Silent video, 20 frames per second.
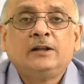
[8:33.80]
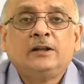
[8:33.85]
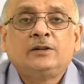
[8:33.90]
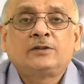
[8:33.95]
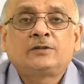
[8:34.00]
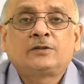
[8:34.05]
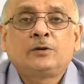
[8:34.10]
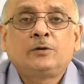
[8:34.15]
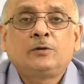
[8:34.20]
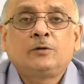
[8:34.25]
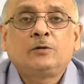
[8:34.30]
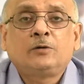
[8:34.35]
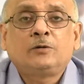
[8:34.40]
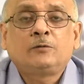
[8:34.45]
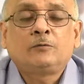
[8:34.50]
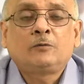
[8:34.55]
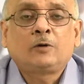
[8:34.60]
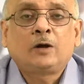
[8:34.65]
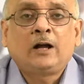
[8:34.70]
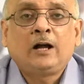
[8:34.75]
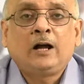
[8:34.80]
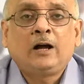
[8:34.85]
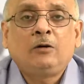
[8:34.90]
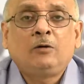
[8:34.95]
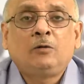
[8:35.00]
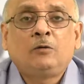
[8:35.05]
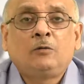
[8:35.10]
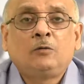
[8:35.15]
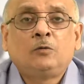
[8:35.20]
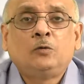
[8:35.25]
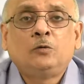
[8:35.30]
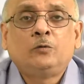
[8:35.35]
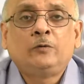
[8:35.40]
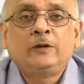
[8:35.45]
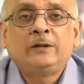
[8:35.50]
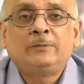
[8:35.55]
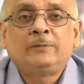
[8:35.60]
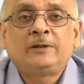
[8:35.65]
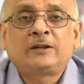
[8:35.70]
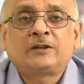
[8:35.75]
So who
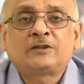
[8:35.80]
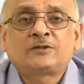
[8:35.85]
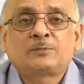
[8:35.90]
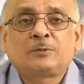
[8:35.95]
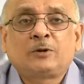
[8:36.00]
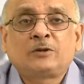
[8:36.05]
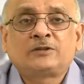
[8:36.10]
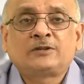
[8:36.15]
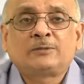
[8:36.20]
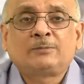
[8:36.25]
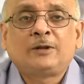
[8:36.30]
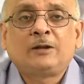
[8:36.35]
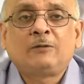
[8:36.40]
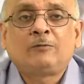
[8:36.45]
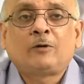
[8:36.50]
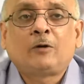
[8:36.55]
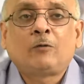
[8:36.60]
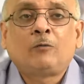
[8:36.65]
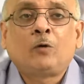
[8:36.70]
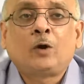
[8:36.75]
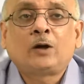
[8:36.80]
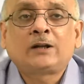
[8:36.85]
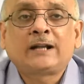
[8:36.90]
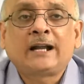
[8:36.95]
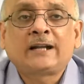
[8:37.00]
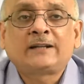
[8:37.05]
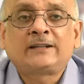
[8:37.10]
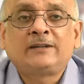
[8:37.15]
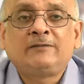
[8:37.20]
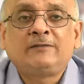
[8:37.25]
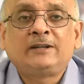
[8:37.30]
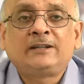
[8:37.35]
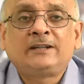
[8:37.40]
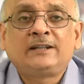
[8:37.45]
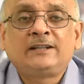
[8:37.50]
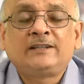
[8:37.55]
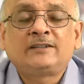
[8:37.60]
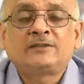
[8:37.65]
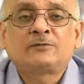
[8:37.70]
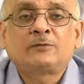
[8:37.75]
will be responsible for what
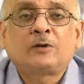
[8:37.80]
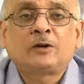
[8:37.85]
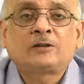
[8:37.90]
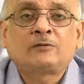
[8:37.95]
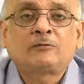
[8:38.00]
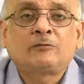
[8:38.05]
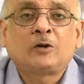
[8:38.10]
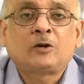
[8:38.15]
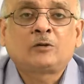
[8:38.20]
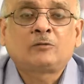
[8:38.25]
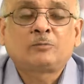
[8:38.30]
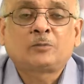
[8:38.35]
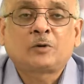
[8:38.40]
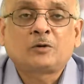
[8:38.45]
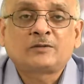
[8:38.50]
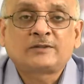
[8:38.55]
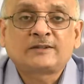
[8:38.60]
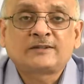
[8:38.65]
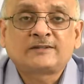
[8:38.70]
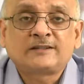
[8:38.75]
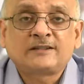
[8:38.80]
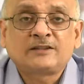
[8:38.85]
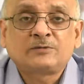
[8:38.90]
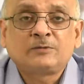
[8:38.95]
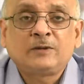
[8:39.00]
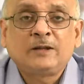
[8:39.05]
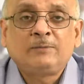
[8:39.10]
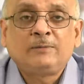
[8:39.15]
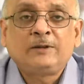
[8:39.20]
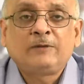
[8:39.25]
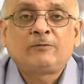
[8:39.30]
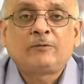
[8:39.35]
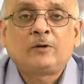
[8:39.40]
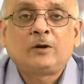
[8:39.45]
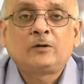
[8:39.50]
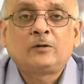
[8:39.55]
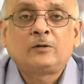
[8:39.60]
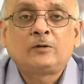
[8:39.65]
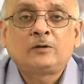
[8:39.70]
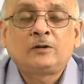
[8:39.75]
activities, what processes will be
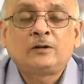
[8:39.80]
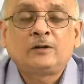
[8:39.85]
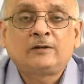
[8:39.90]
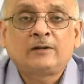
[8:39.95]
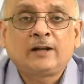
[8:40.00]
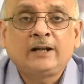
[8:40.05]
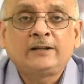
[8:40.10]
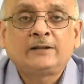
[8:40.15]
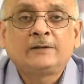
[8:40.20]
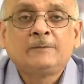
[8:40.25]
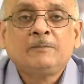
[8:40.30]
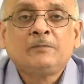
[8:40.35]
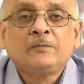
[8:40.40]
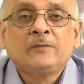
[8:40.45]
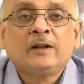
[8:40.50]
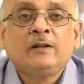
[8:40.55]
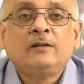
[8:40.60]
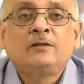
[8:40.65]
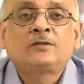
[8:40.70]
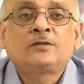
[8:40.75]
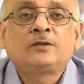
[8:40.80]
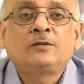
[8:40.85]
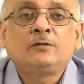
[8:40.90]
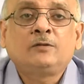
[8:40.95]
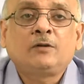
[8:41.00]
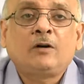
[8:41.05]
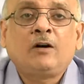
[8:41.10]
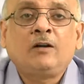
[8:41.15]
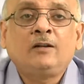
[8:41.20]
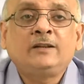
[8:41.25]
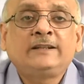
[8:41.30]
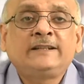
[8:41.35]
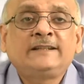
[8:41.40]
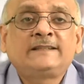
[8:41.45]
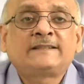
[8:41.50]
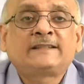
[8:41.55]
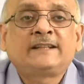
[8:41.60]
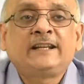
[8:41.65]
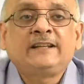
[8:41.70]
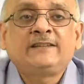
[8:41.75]
followed, right? So all
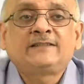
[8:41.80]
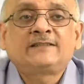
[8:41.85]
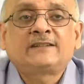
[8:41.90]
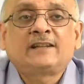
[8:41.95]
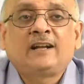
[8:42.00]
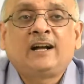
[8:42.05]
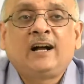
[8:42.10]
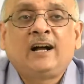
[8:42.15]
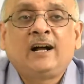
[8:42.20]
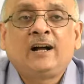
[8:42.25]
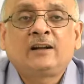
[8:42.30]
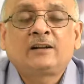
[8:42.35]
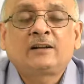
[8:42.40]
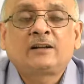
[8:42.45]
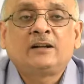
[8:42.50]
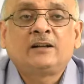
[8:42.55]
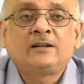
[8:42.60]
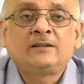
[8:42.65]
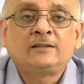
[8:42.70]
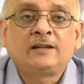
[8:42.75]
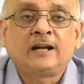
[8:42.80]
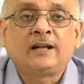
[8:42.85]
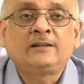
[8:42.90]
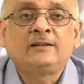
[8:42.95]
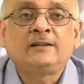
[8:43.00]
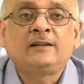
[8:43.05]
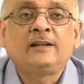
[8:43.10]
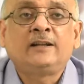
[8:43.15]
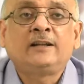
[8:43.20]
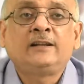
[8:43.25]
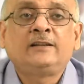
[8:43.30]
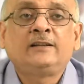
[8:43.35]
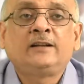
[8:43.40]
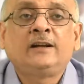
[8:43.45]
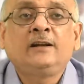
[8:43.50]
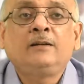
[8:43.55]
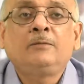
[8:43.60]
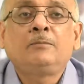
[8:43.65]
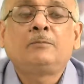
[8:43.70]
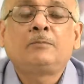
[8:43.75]
these things are done in
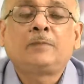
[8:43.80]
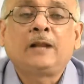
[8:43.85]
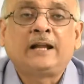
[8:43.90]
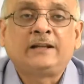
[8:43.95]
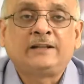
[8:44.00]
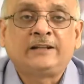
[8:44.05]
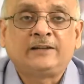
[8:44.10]
the planning